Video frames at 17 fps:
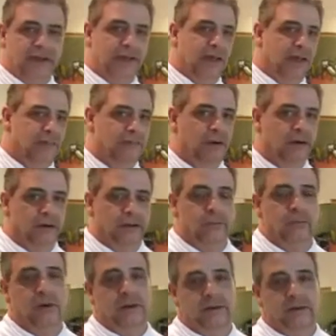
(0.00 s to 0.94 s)
calamari.
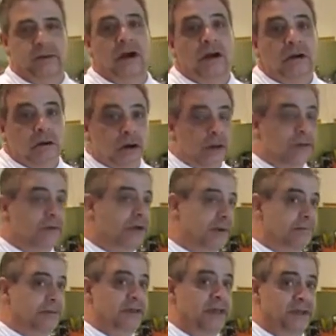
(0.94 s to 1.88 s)
Well, there are other
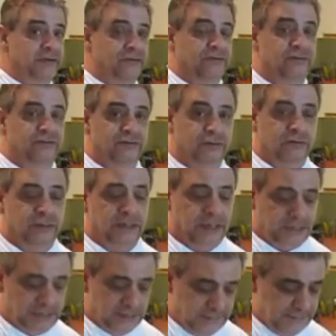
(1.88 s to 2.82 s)
applications,
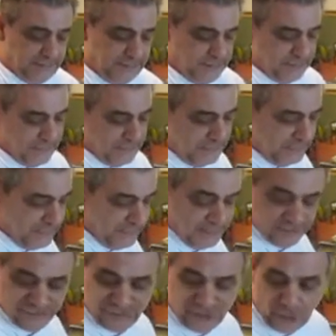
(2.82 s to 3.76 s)
okay.
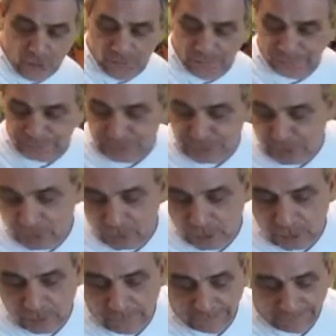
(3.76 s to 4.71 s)
So,
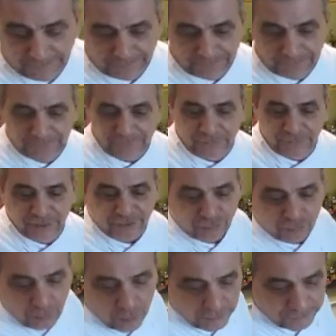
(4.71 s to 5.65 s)

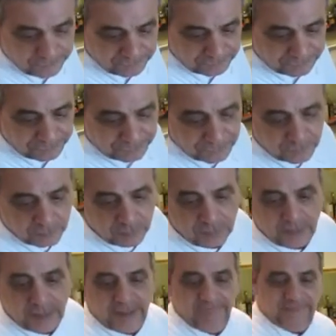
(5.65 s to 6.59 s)
this one,
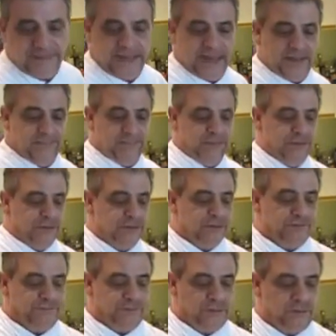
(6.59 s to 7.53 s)
I've got
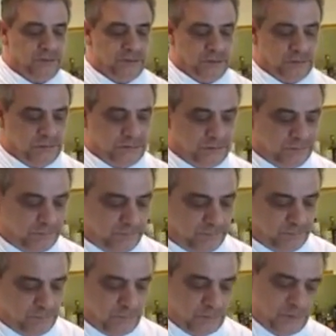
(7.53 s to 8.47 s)
beautiful
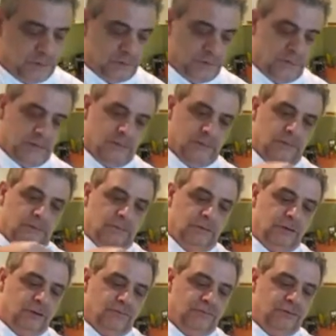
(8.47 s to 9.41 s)

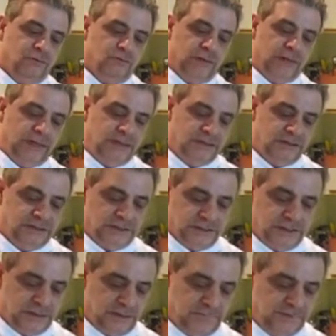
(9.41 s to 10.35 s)

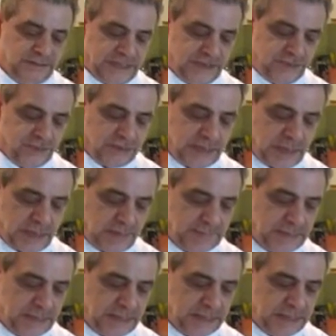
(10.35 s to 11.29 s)
rings of tender
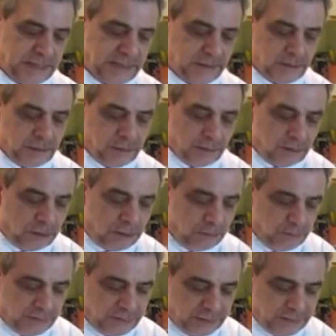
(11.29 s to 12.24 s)
calamari,
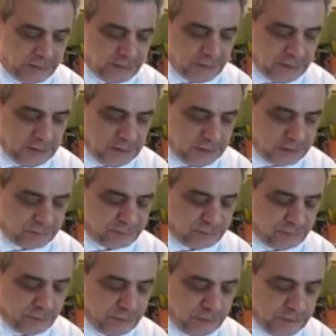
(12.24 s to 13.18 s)
along with,
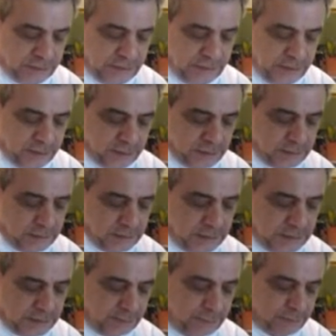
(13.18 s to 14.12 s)
somewhere in here,
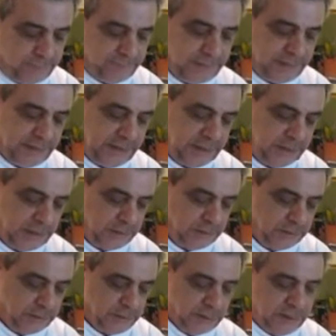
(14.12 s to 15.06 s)
I will find
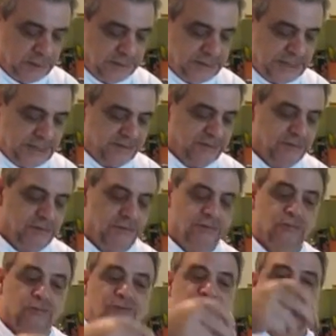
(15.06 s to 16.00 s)
our
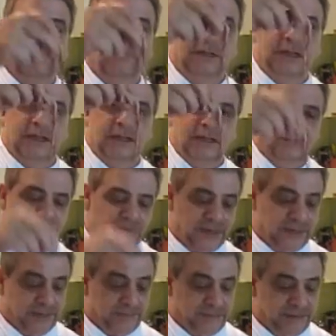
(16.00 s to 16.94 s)
tentacles, which to me is
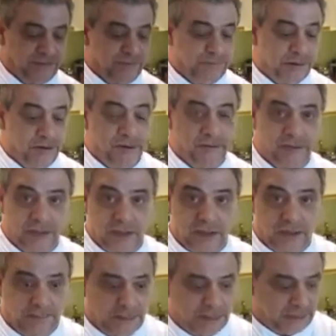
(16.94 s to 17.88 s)
like the best part of the
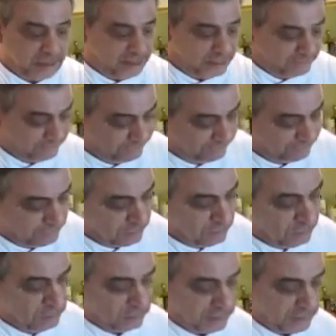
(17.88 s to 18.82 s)
calamari,
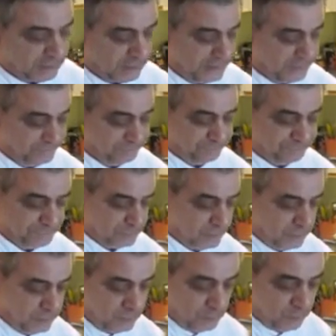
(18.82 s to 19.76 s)
okay.
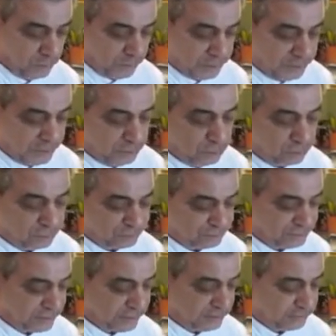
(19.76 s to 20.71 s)
We're going to
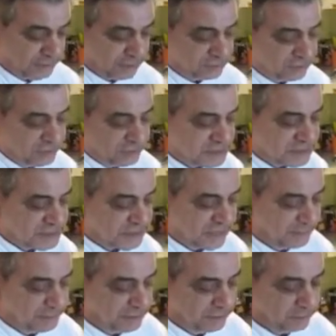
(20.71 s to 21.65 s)
use much
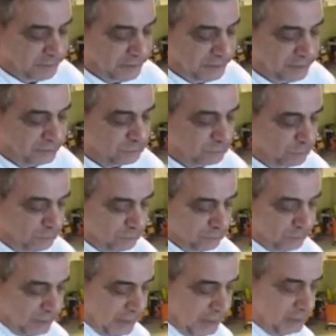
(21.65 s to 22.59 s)
same ingredients. We're
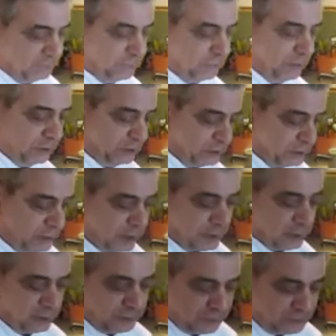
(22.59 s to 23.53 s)
using olive oil,
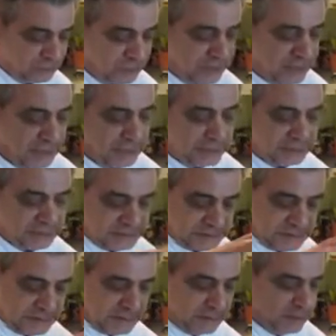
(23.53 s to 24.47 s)
garlic,
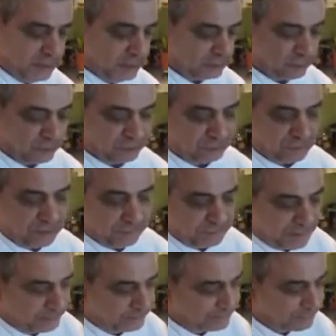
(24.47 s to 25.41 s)
shallots, crushed
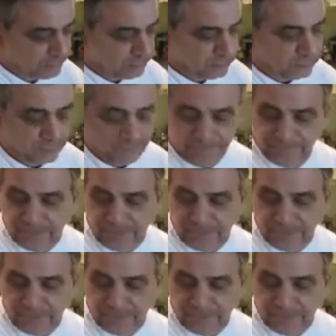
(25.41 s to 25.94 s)
red pepper,